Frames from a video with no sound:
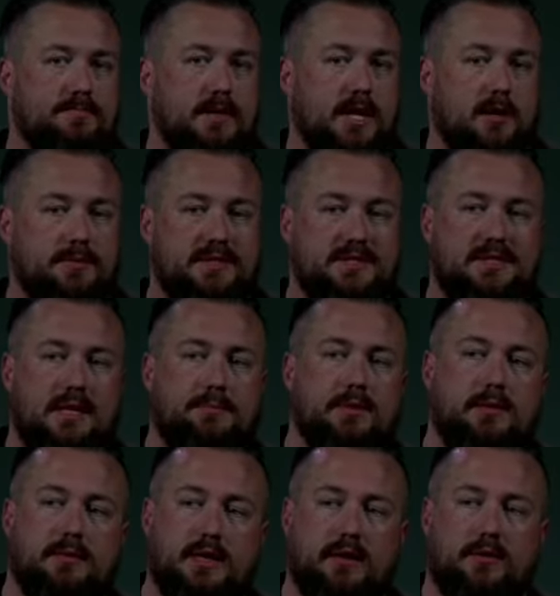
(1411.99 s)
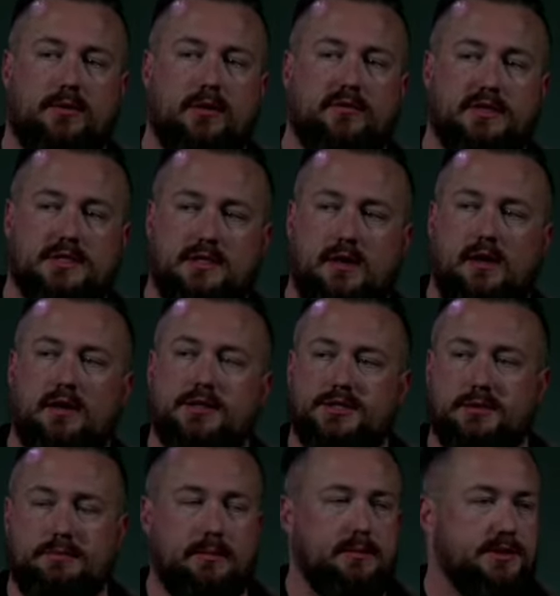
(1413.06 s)
help supplement or even
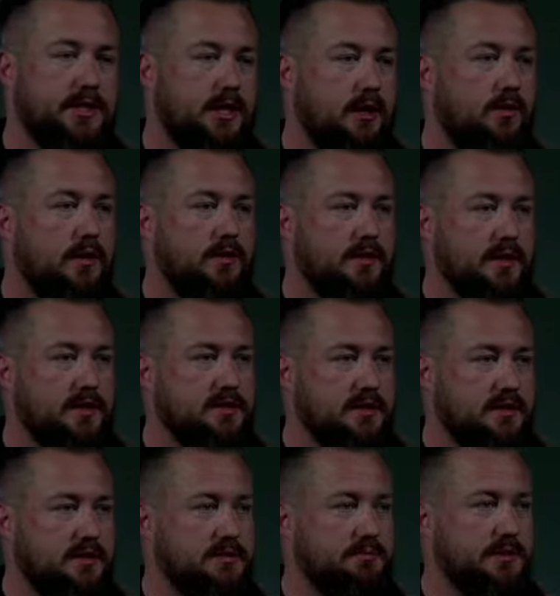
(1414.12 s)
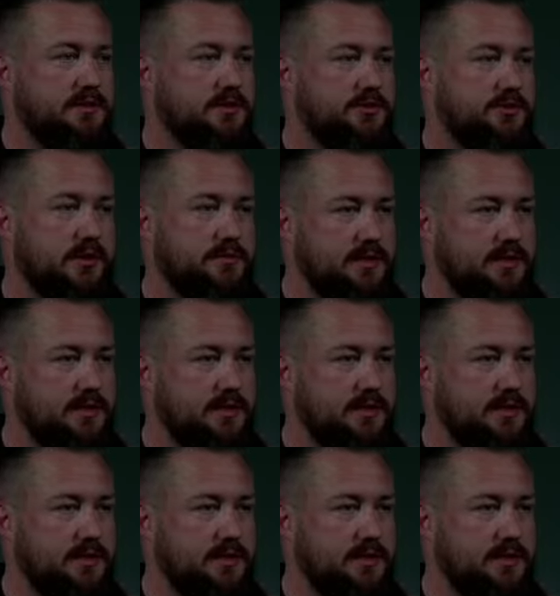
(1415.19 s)
scholarship people to go on things like these mission trips.